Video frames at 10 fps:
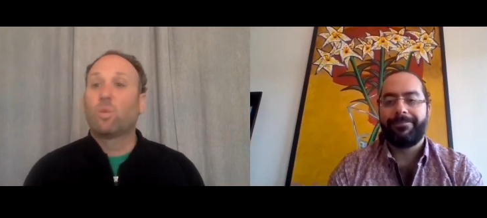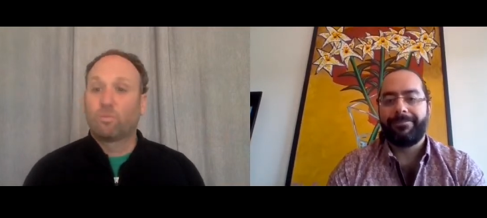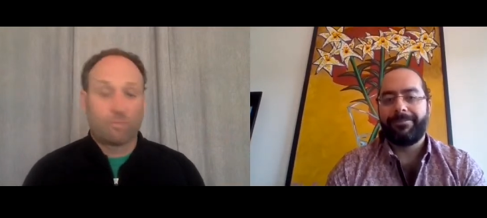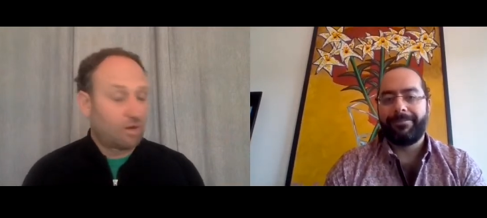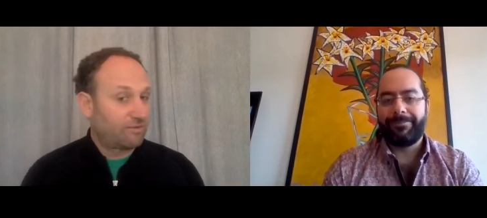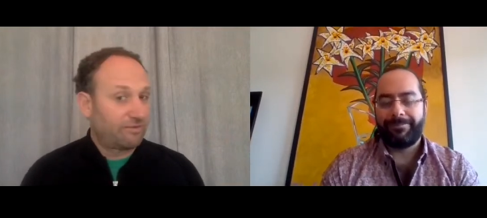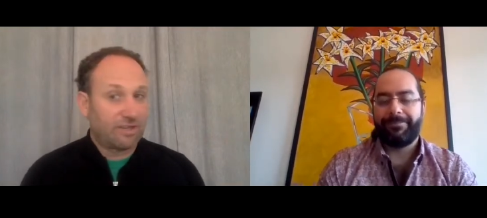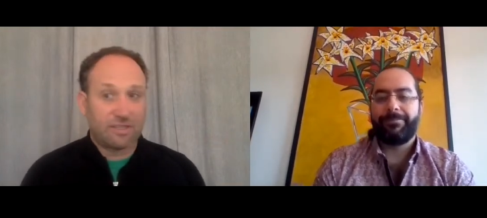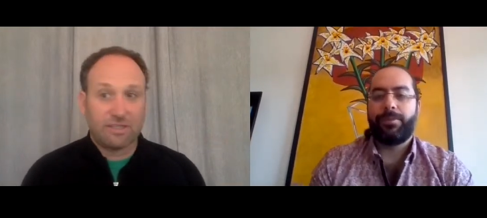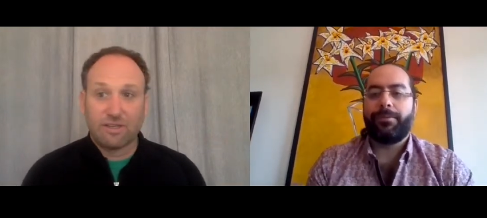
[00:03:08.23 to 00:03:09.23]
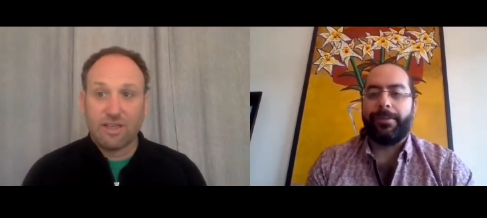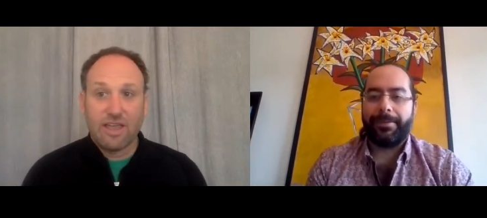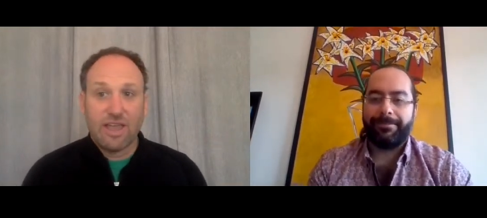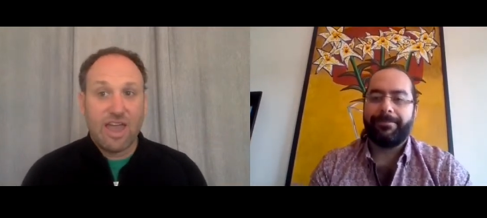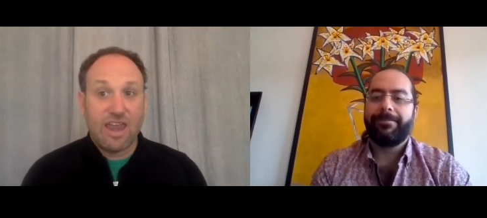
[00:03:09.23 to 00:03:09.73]
Speaker 1: Perfect.
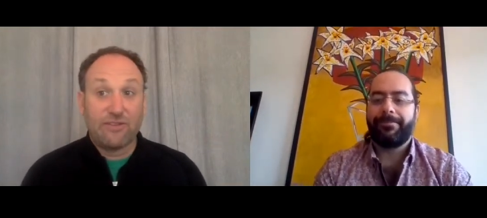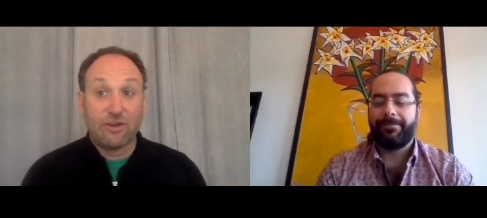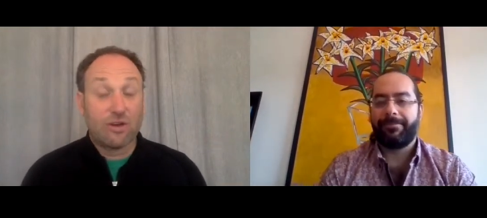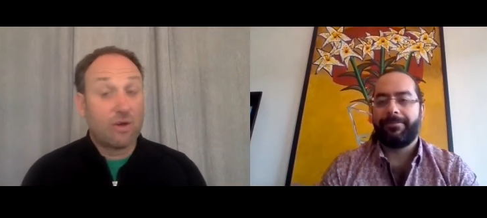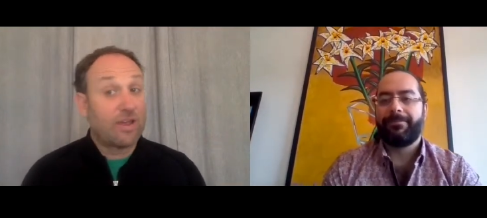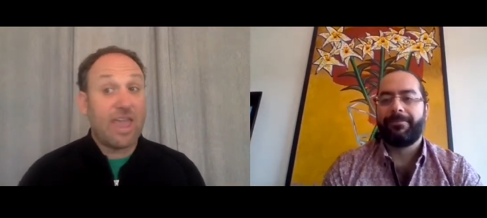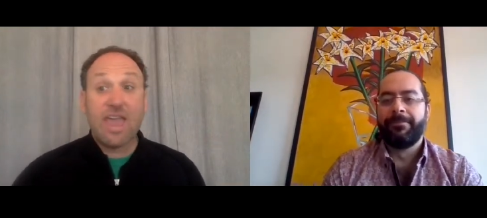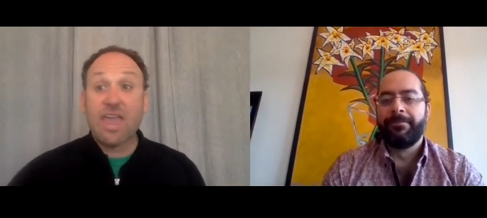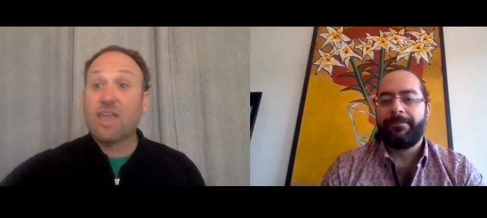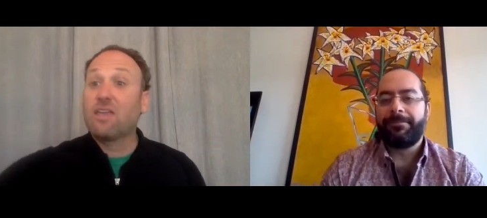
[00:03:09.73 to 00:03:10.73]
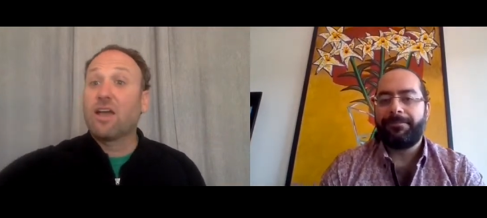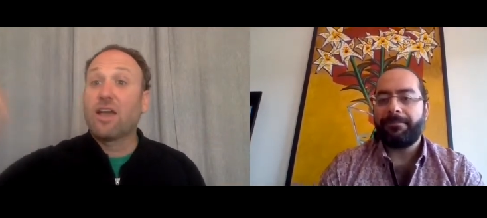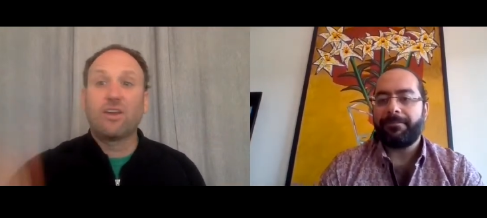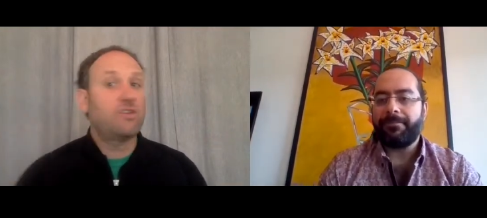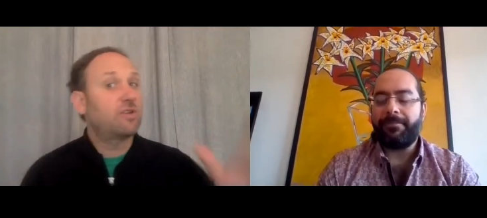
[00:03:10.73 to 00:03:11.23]
And if you're going, hey, I know
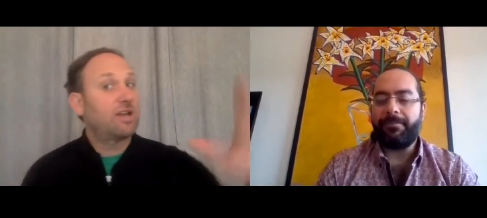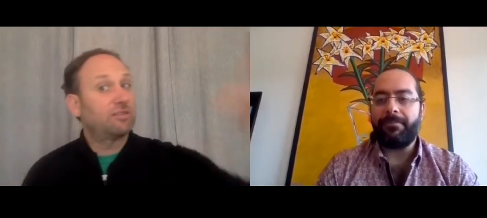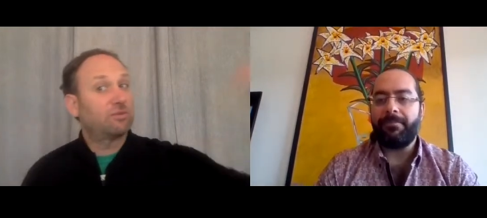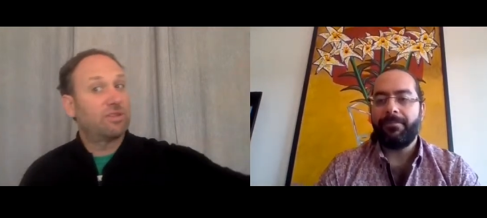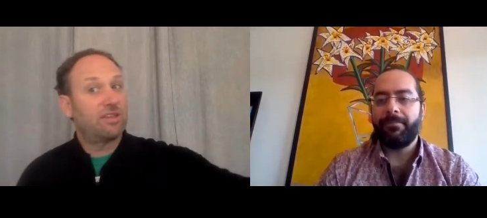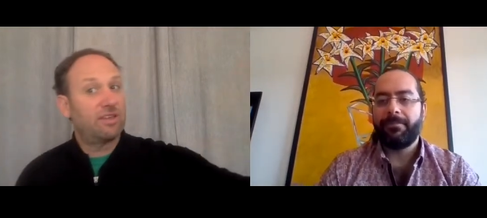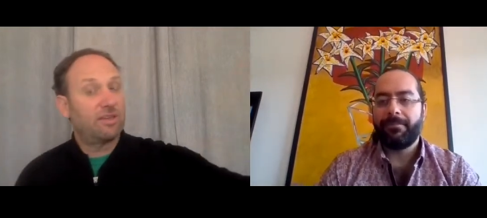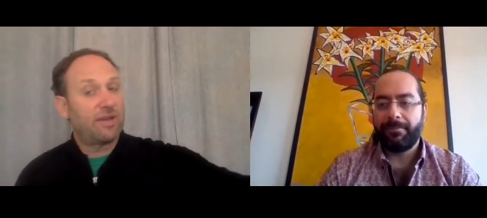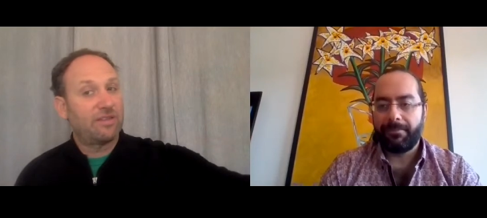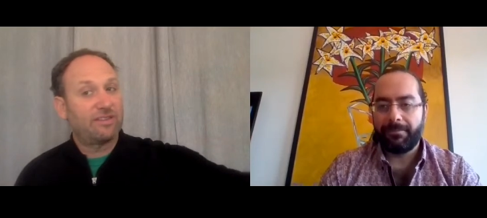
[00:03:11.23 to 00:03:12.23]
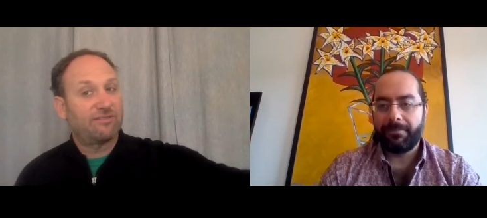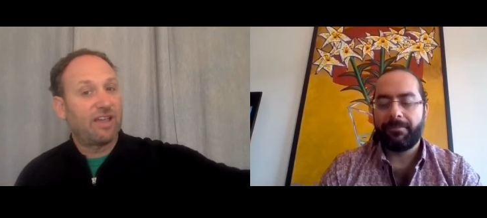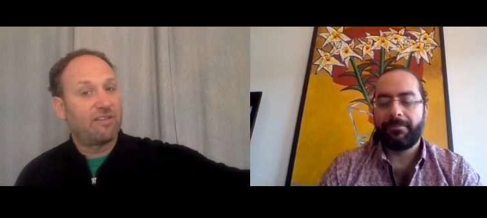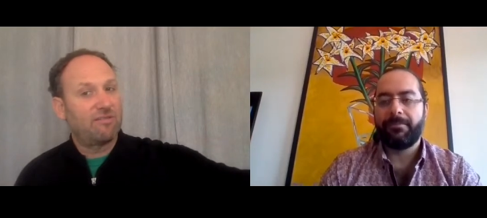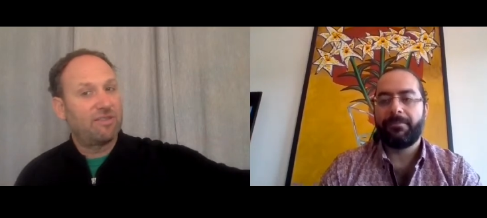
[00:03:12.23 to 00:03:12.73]
you guys were thinking about this
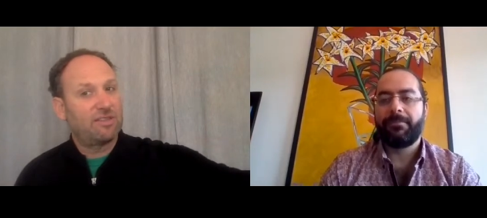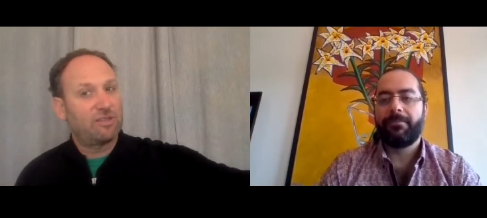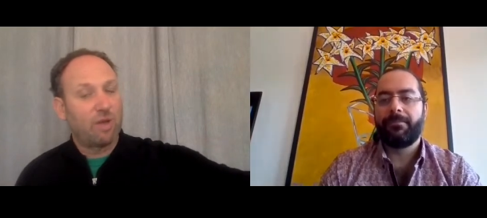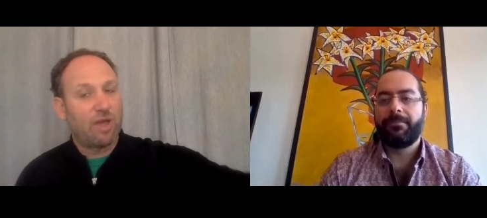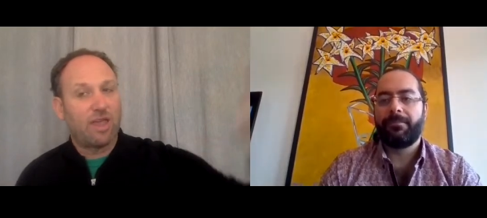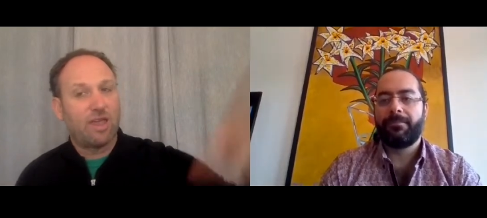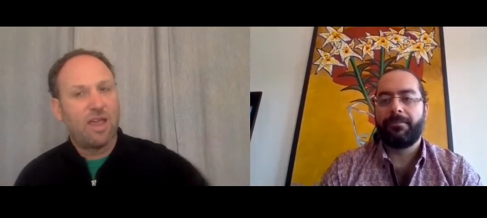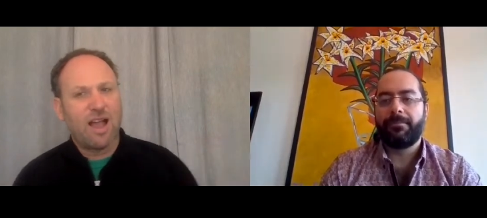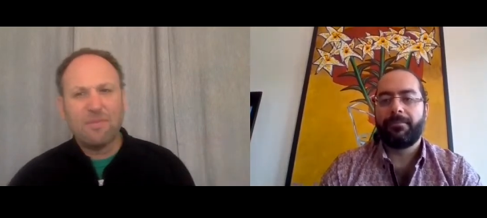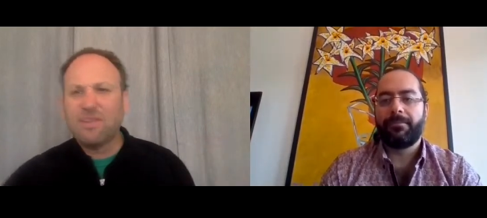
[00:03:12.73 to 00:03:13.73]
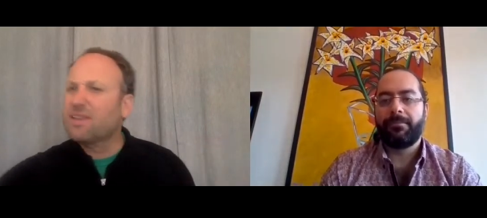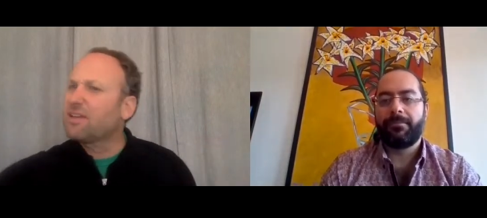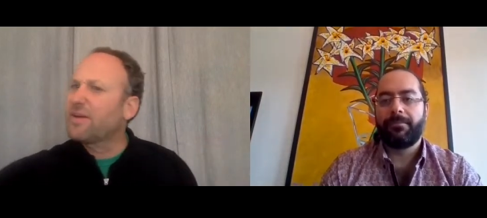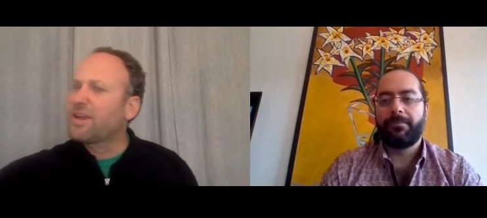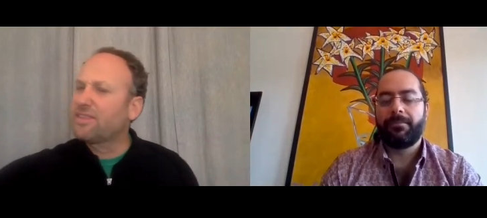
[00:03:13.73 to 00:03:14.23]
value this way. I'm thinking
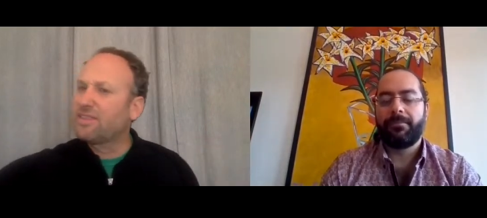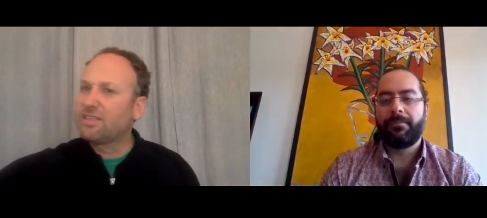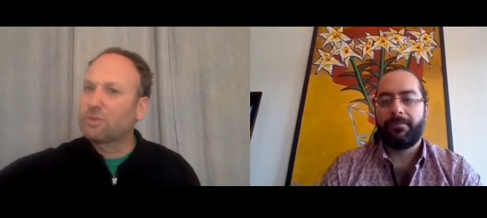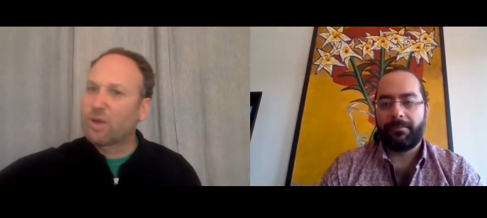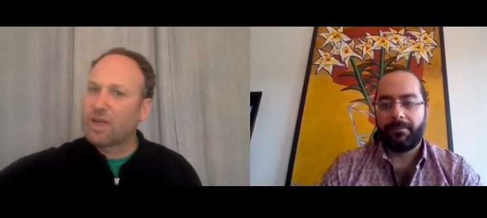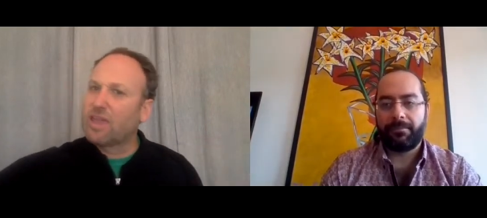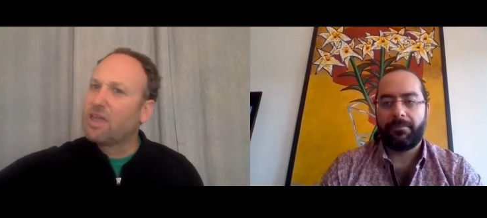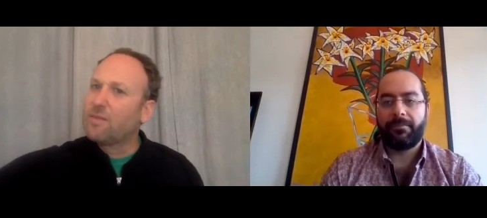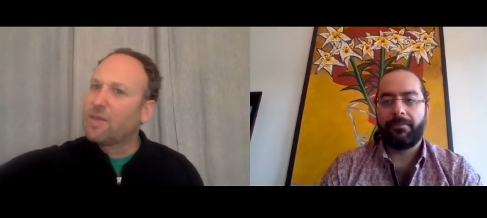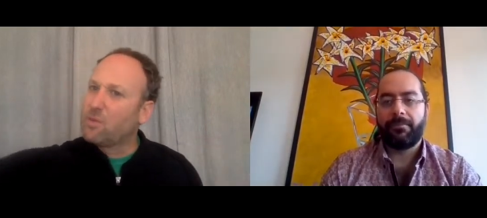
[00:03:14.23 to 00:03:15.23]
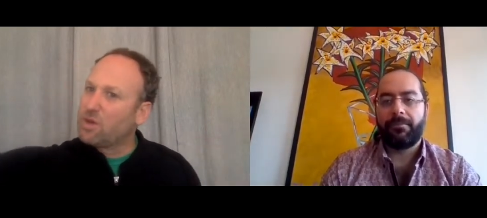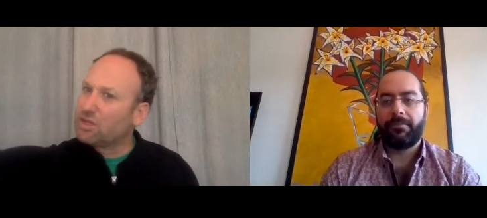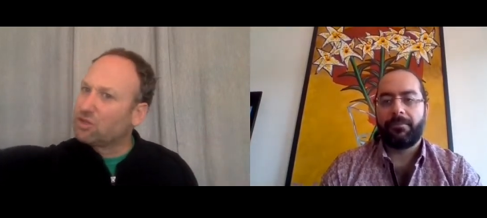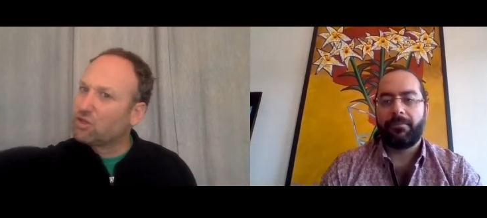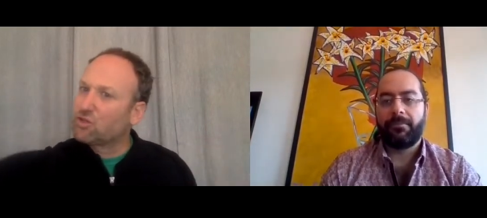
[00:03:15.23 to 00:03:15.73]
about it this way. Maybe we can
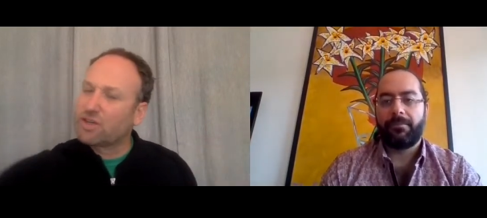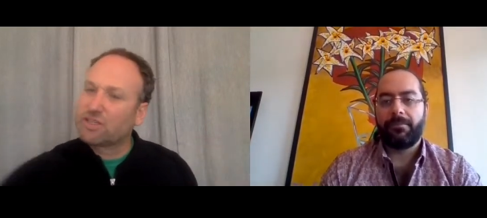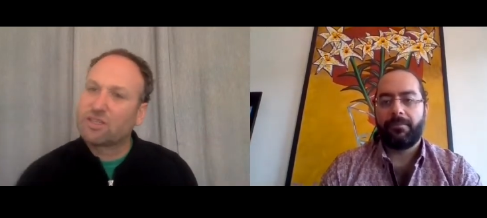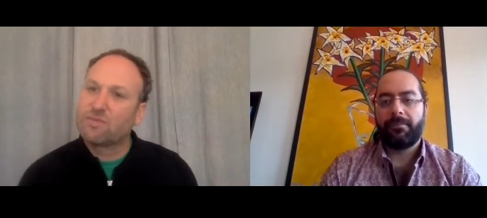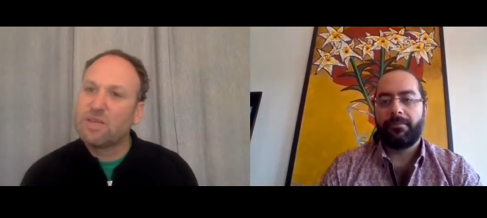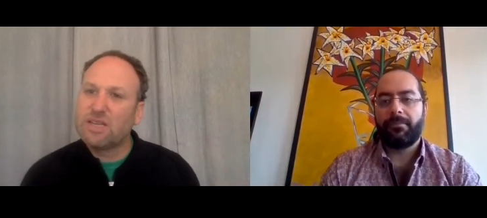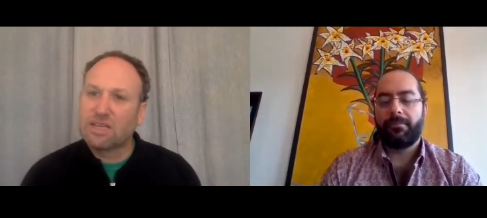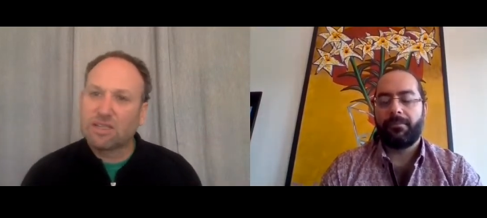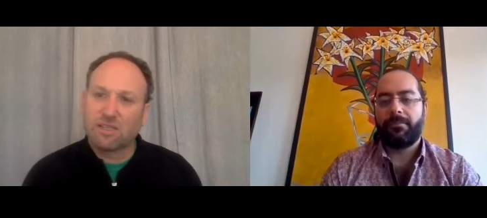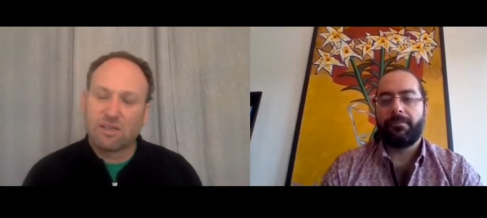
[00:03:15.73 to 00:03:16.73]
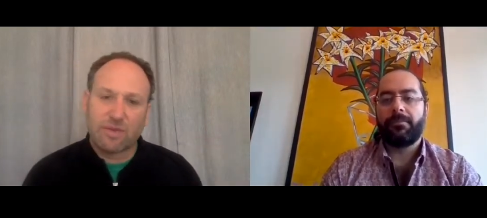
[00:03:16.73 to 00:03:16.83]
stretch the meaning a little bit.